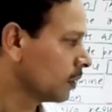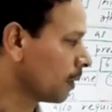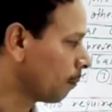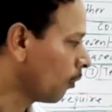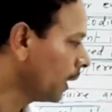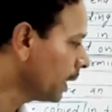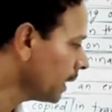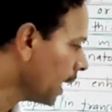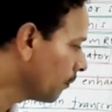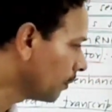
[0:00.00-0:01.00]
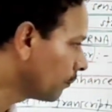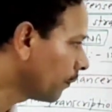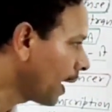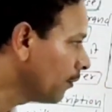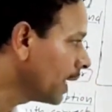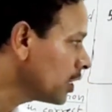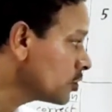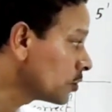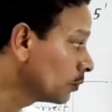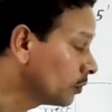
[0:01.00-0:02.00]
The polarity having
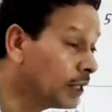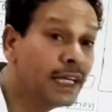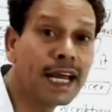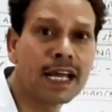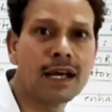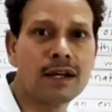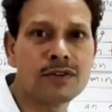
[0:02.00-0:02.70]
5' to 3',